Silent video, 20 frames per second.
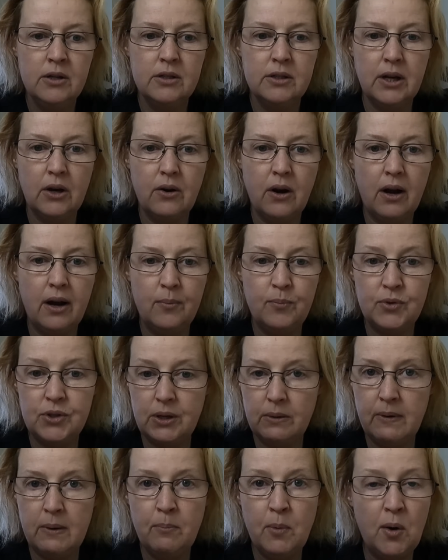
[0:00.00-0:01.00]
so I'm
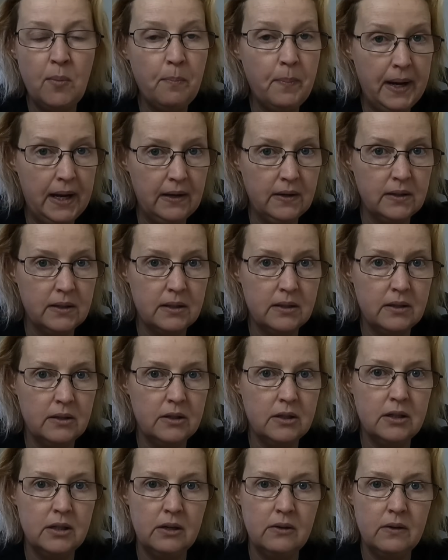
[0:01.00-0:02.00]
doing my best
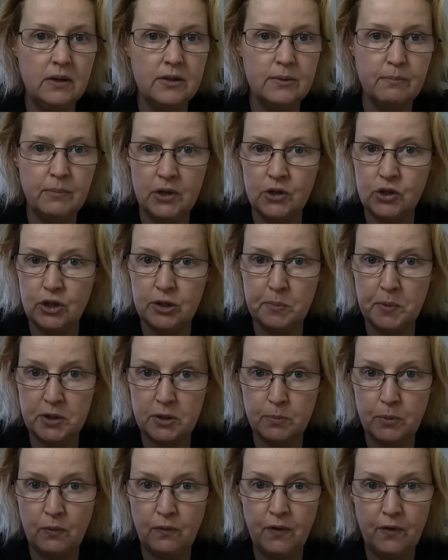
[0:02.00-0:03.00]
to do as much as
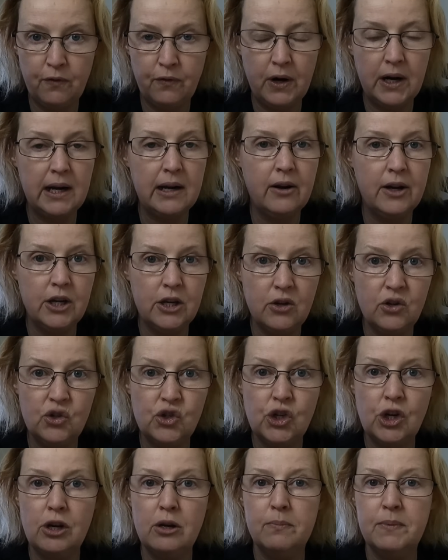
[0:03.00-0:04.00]
possible for free, like
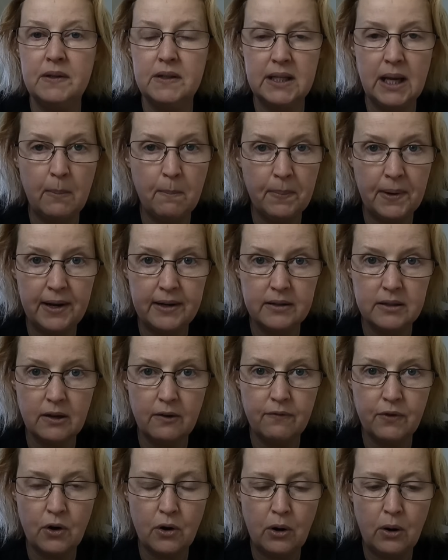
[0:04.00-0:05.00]
YouTube, the templates
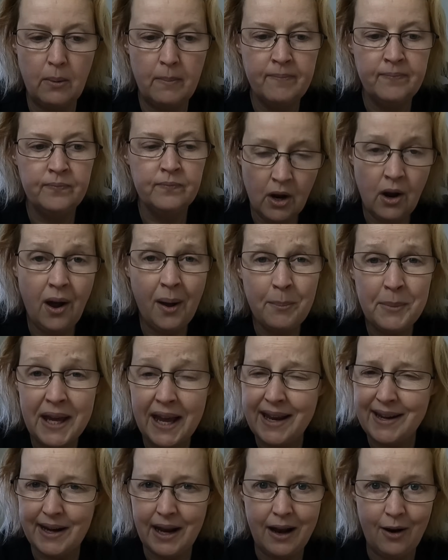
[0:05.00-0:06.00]
I've got. I'm
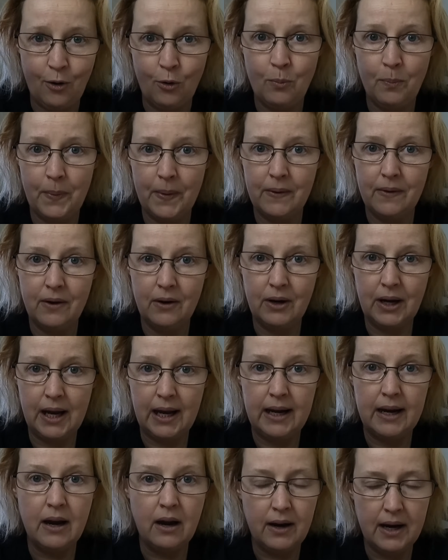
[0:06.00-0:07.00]
getting help.
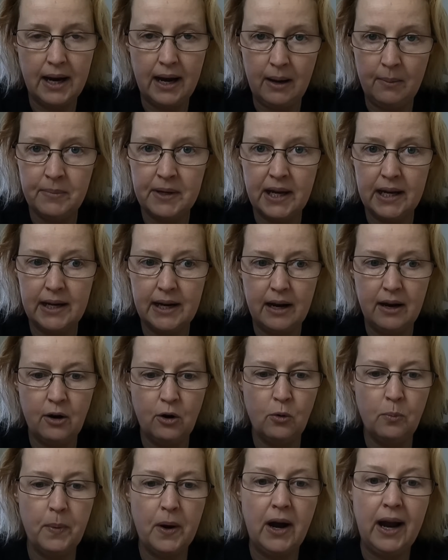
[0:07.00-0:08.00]
Okay, I am getting
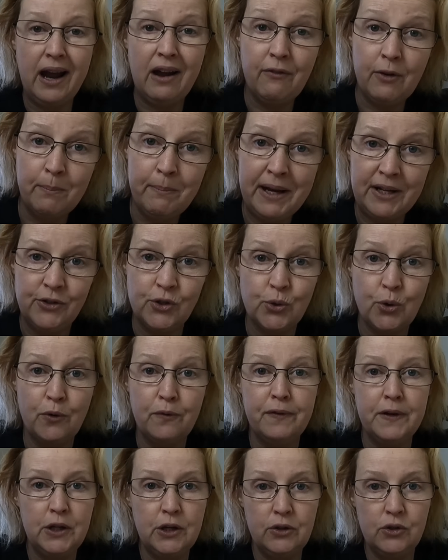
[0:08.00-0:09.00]
help. I have a mentor
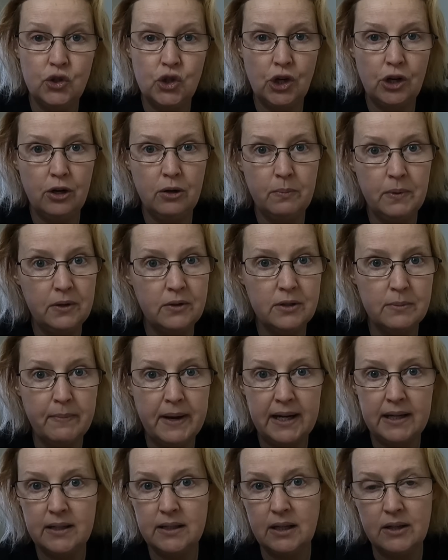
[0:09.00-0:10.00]
for YouTube who's
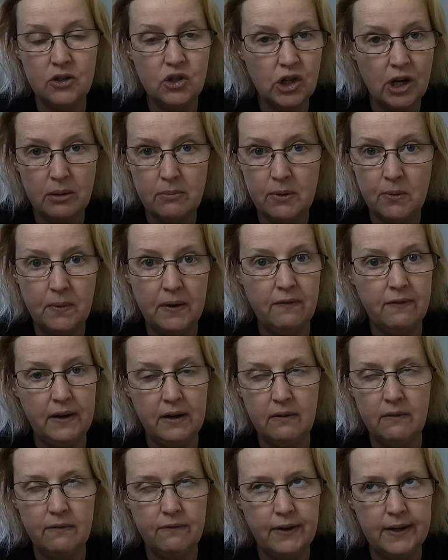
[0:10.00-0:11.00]
amazing, Jamie
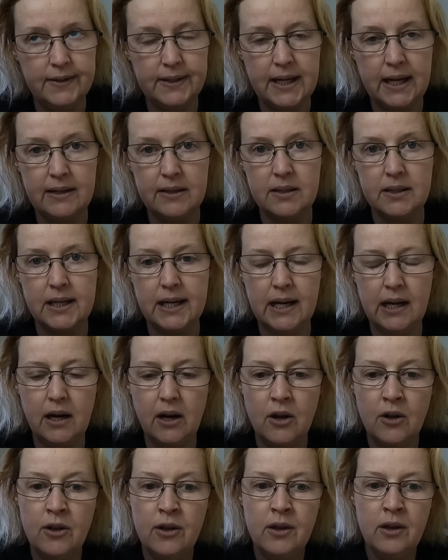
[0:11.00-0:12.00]
Whiffin,
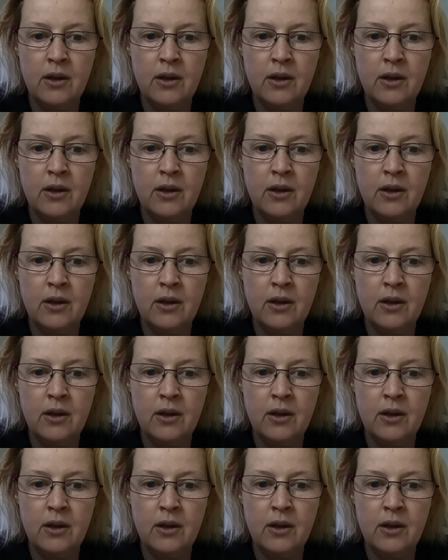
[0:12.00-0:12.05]
fantastic.